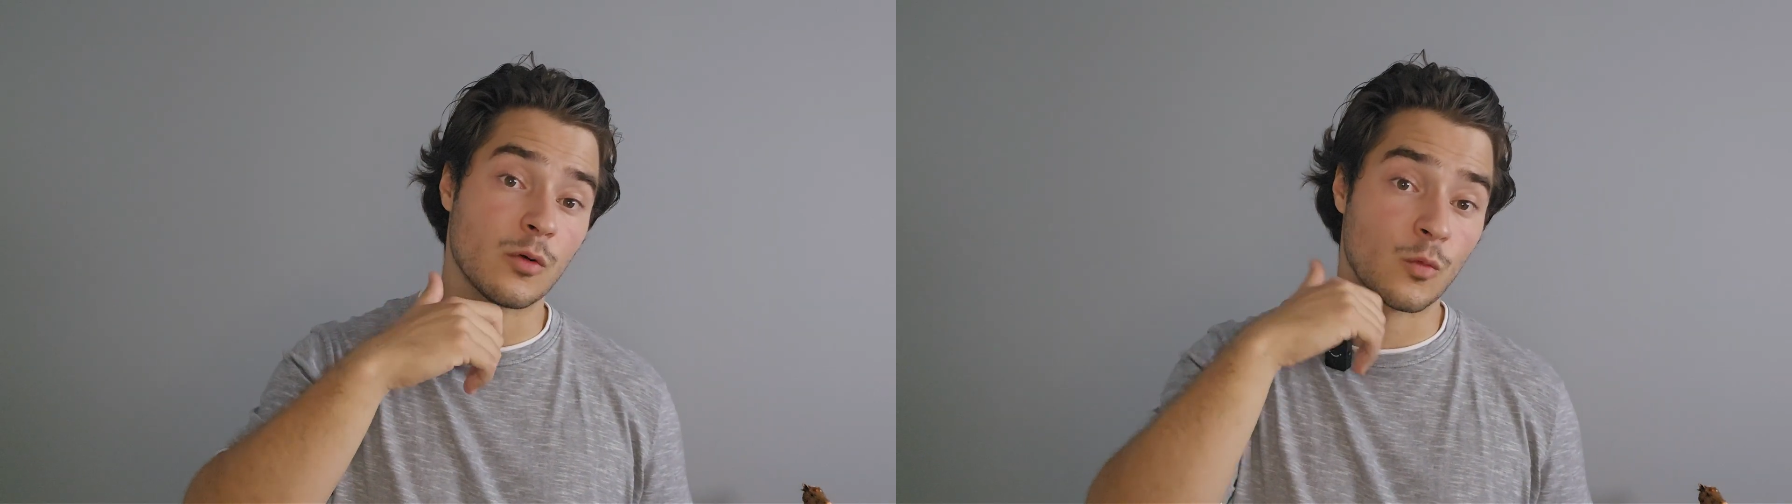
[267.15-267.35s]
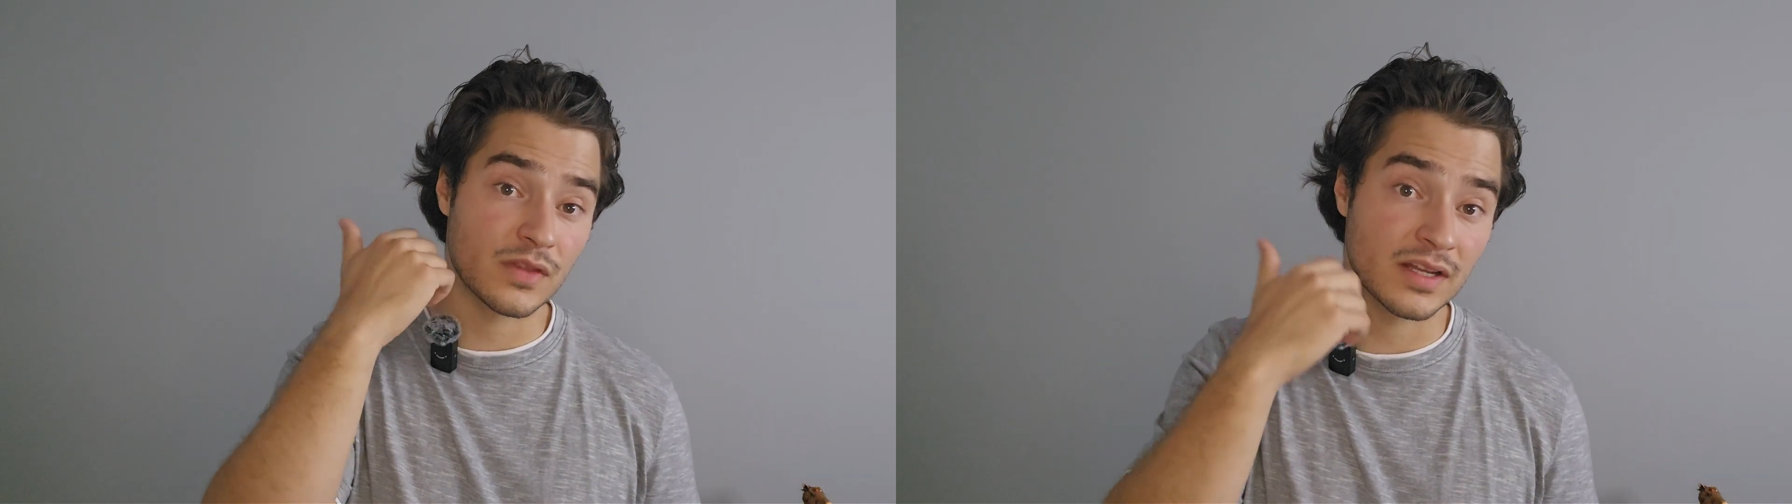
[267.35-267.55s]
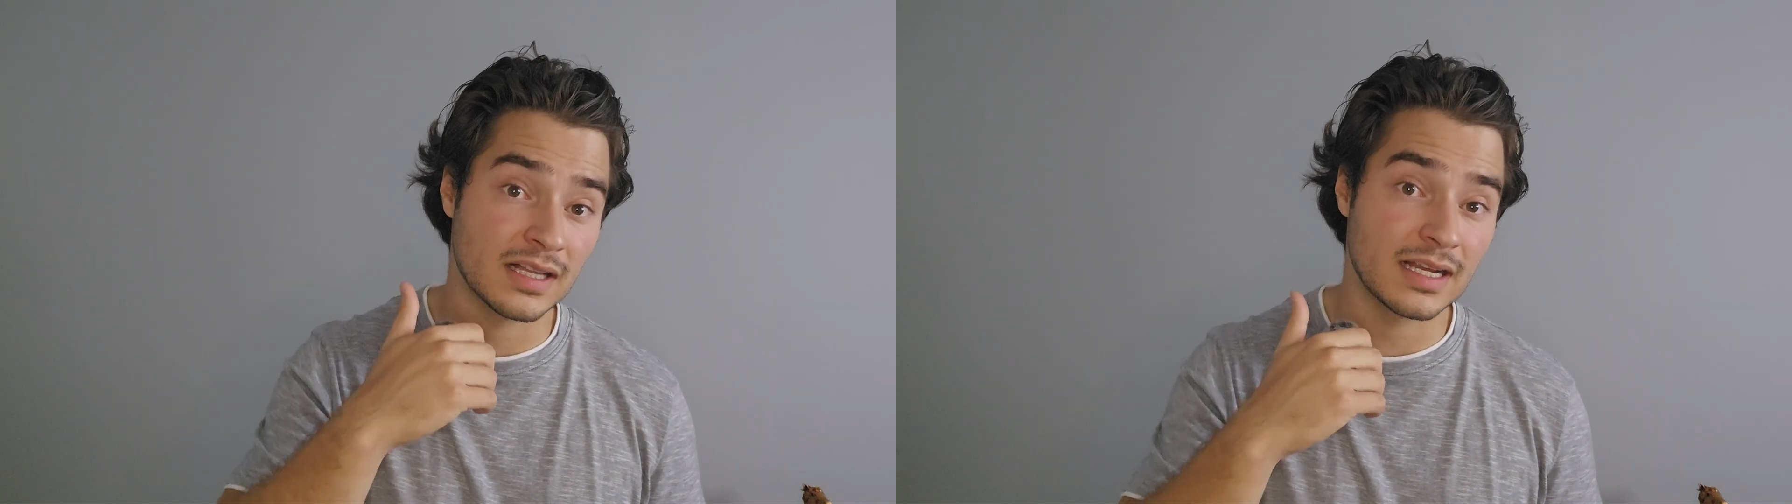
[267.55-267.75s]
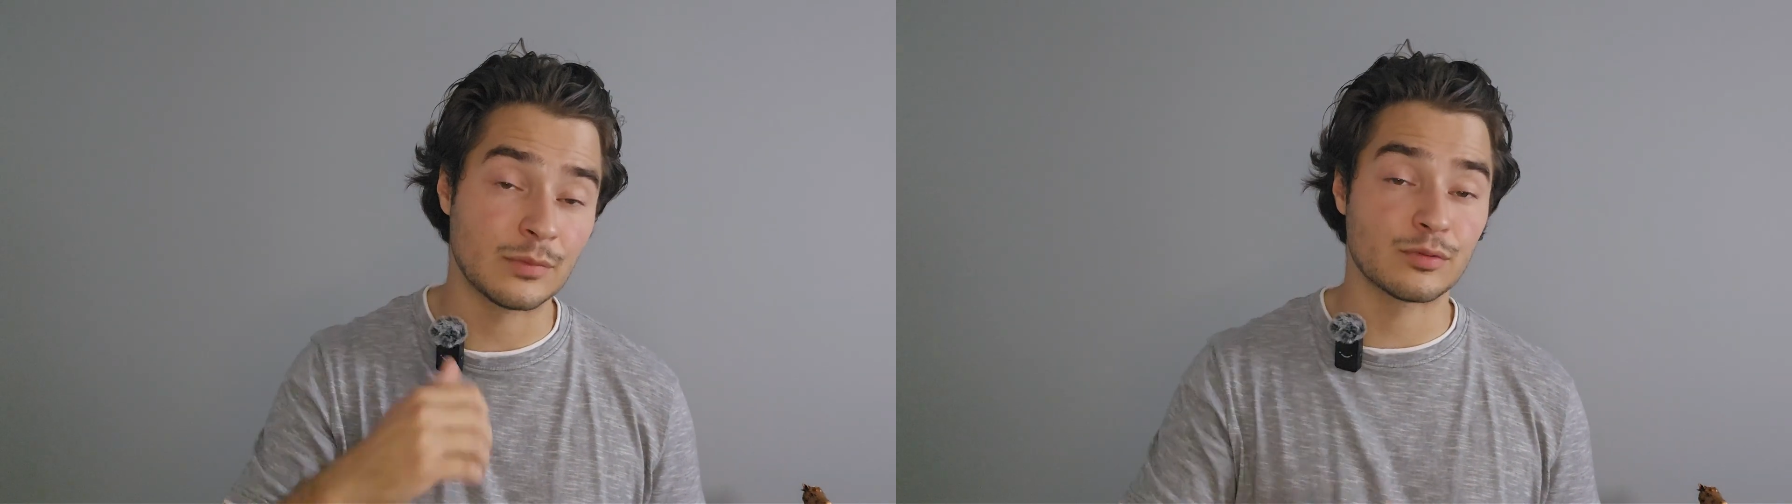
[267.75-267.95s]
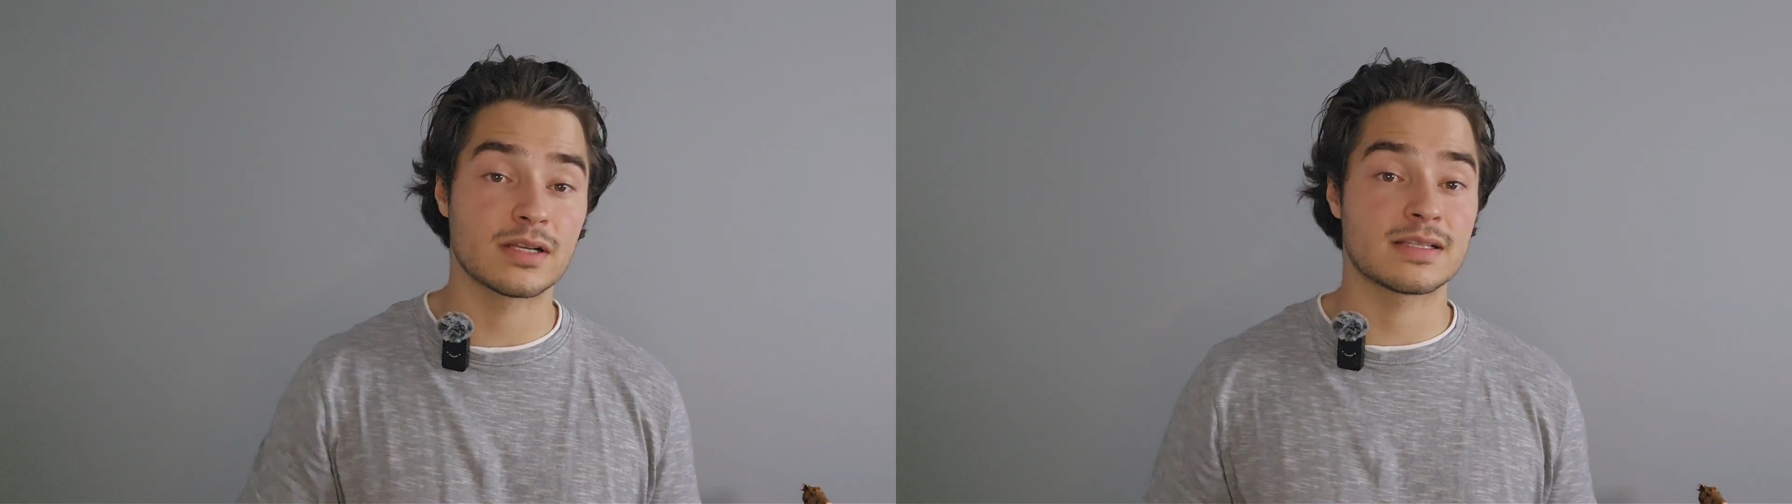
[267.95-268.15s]
with the
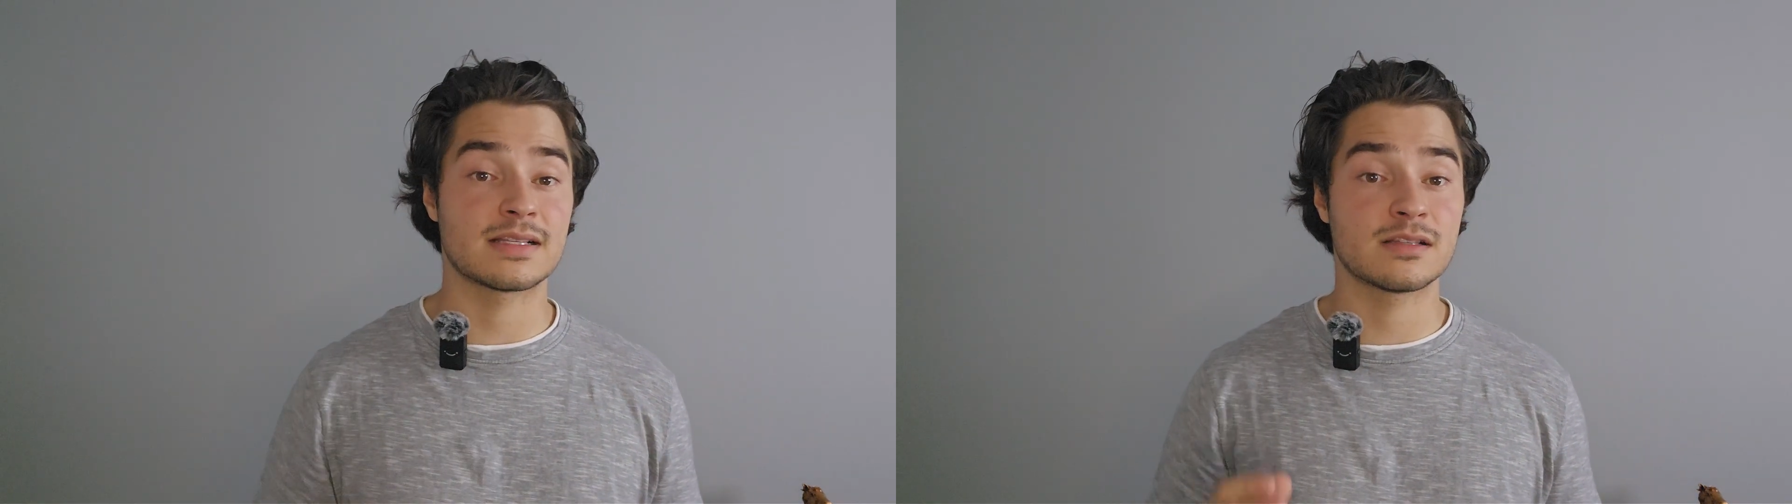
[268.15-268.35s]
gliding process.